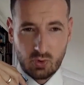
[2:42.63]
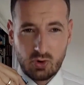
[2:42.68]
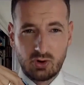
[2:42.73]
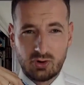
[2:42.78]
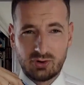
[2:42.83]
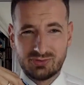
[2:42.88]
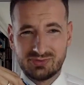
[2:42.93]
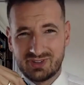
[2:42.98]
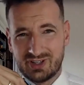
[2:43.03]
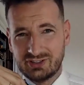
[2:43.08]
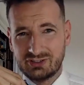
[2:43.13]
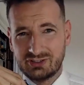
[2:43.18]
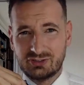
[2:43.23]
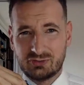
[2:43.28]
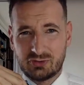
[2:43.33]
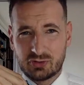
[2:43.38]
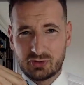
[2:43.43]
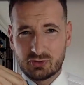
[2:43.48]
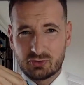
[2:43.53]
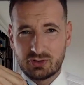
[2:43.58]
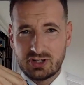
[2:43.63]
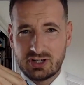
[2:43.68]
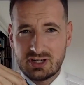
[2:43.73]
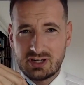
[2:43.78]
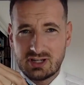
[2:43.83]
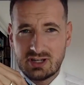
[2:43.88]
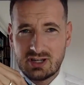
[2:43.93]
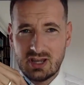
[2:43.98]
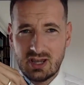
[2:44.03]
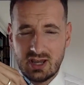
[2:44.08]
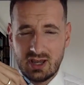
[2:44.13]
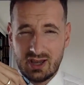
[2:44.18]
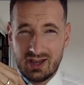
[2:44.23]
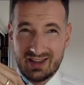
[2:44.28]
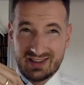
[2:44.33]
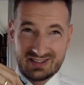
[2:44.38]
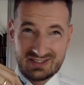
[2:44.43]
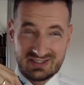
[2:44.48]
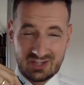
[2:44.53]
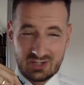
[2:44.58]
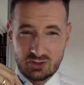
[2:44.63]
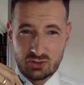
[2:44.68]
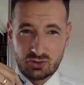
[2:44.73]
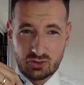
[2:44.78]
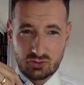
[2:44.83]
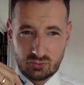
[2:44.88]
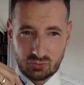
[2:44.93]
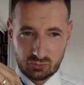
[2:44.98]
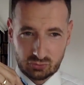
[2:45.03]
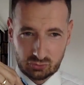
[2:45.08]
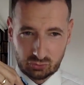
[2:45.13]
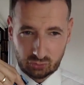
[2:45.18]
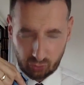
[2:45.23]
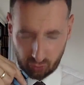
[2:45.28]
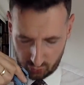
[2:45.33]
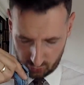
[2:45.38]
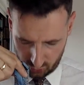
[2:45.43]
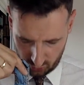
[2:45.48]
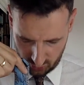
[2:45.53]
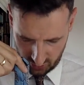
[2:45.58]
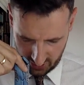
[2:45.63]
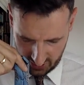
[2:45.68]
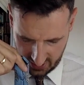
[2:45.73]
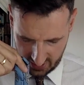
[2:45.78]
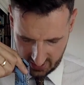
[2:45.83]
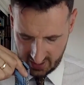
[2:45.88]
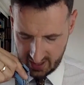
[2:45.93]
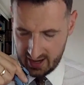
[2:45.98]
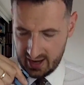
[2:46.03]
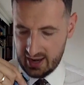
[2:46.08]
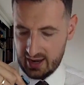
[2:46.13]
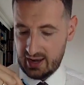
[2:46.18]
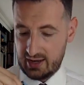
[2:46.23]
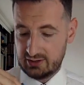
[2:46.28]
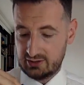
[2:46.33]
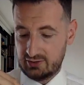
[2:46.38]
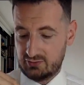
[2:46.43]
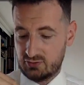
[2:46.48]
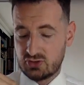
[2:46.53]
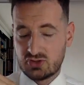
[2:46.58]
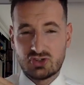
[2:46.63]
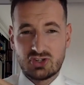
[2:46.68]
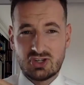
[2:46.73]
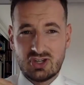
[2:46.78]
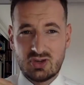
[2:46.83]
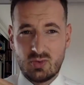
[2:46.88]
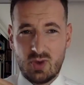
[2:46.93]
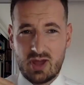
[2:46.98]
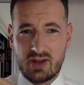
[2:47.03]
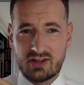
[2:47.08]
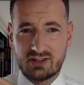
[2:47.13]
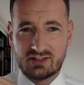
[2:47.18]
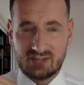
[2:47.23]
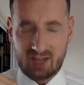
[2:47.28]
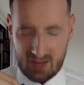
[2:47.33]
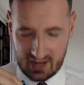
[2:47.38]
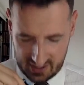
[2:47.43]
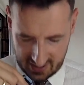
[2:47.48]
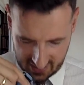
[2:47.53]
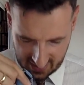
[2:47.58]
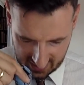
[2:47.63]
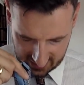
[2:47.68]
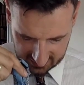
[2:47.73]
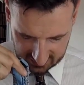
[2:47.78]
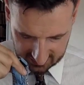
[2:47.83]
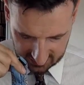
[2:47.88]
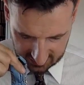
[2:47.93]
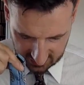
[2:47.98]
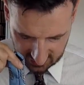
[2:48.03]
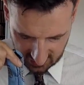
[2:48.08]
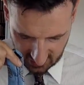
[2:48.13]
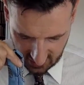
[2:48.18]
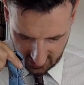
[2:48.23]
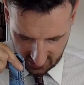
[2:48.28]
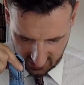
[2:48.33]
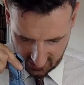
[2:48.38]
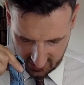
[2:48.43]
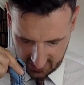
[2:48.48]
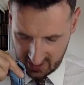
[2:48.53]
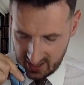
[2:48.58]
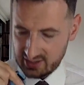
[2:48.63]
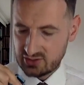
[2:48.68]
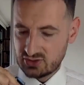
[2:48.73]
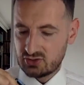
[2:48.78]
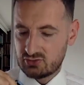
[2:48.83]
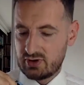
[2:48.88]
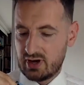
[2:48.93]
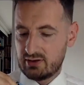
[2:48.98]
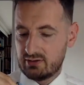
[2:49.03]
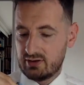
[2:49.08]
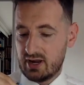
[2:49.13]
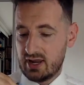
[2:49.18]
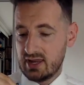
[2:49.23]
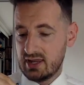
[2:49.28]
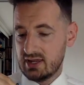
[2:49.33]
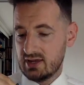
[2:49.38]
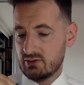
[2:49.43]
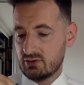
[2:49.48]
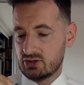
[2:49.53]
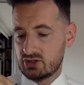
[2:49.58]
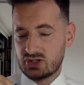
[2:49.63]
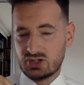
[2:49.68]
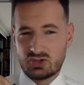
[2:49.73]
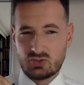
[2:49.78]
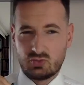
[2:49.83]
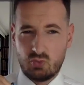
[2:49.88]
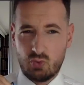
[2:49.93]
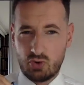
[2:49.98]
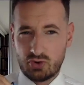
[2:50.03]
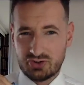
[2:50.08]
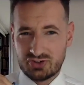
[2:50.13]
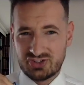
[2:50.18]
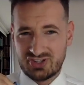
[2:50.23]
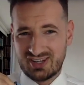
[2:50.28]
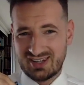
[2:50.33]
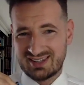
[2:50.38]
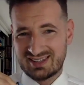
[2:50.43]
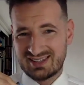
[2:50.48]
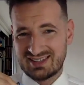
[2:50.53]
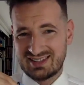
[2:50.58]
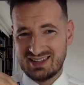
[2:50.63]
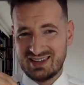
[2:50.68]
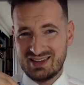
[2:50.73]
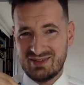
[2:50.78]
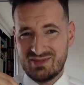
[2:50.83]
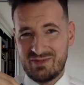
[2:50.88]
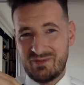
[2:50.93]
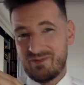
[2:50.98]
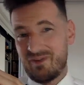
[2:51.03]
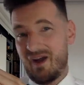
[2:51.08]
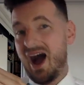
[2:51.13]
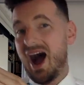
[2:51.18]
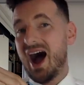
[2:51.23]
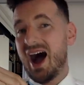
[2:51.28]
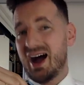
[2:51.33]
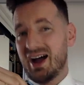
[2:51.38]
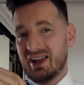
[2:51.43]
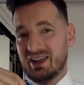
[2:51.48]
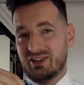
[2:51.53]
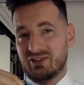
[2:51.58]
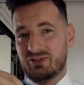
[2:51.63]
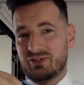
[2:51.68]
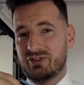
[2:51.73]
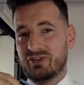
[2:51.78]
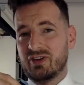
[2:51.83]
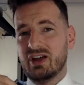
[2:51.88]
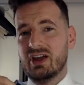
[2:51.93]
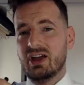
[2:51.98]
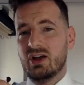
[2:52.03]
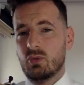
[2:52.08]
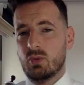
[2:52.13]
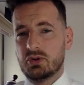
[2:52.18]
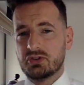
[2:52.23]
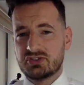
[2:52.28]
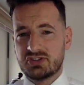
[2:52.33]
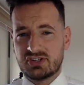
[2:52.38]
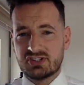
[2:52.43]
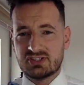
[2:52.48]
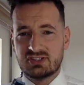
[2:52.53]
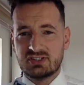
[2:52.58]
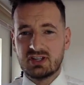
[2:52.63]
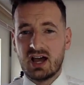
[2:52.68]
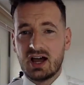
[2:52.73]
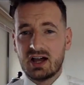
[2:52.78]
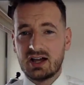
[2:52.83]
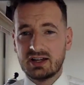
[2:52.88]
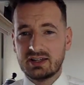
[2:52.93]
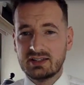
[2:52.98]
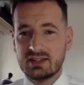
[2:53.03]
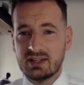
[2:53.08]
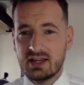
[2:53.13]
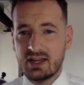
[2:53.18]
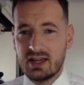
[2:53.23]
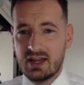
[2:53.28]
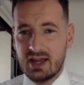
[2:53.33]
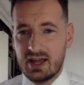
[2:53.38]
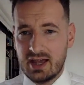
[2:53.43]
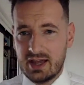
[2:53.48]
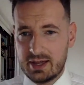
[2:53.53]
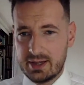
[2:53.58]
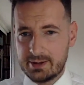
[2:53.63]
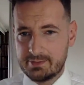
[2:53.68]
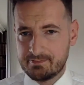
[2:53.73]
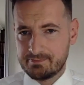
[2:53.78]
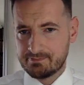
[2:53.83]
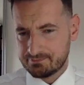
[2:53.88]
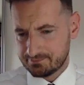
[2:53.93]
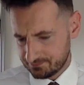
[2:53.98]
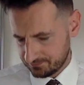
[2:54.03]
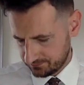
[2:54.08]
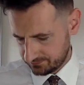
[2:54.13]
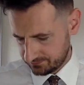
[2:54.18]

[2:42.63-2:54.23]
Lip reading: 193, 6'2". And if you see where the tie ends, it ends around here, which is 165, 169. And